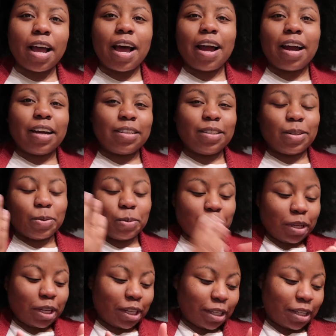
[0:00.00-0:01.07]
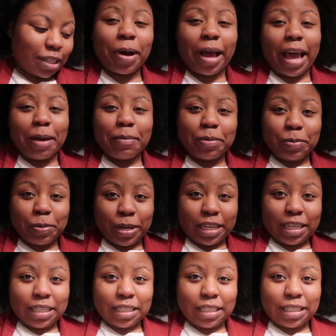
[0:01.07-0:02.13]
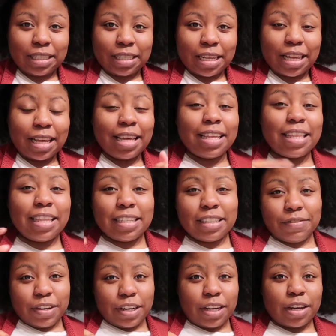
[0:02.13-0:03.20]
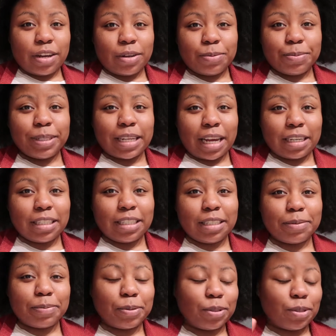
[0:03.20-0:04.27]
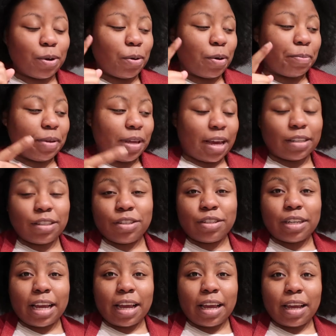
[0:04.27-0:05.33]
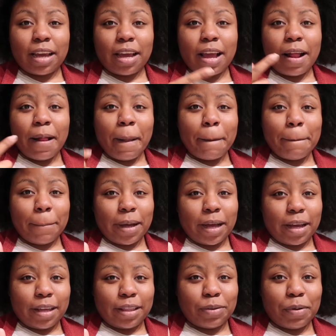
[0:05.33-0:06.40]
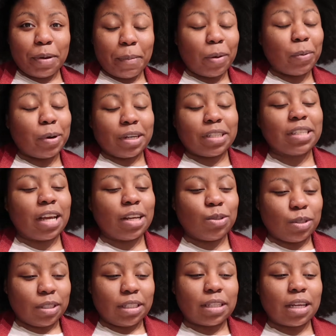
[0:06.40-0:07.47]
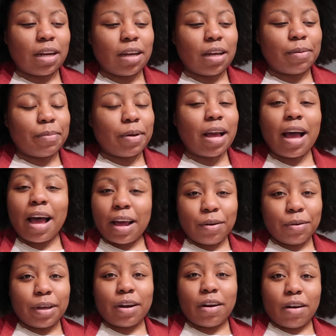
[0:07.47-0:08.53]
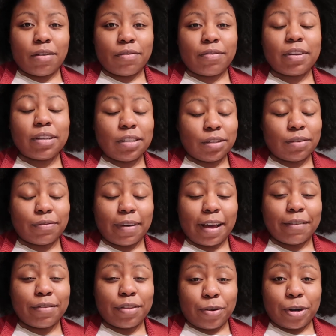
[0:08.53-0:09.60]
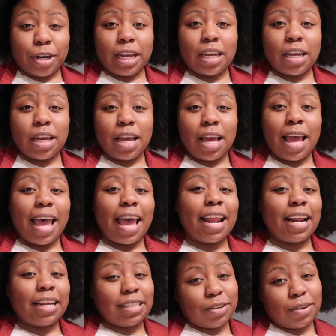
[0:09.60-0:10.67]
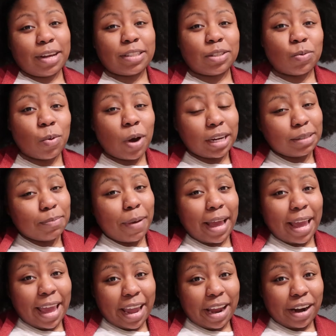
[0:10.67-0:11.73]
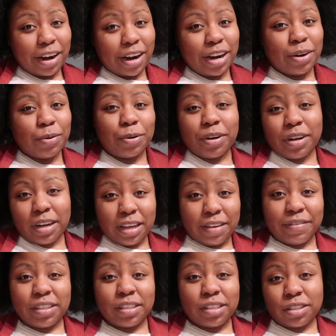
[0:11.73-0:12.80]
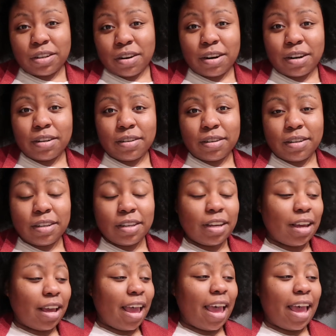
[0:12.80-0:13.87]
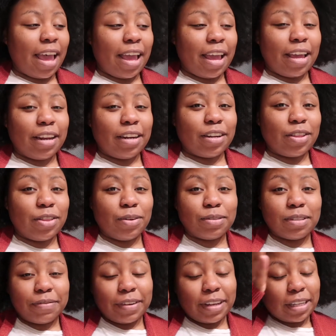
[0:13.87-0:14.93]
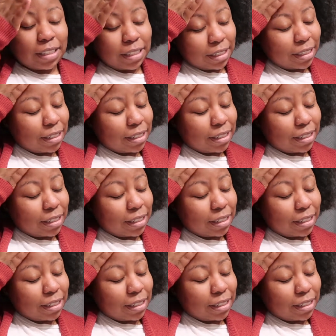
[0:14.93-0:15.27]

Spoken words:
Alright, so look, what happened was this video was actually supposed to go up yesterday, but the way my work schedule is set up, I don't get off until 5:30, and I still had to wash my hair in order to even start. And those of us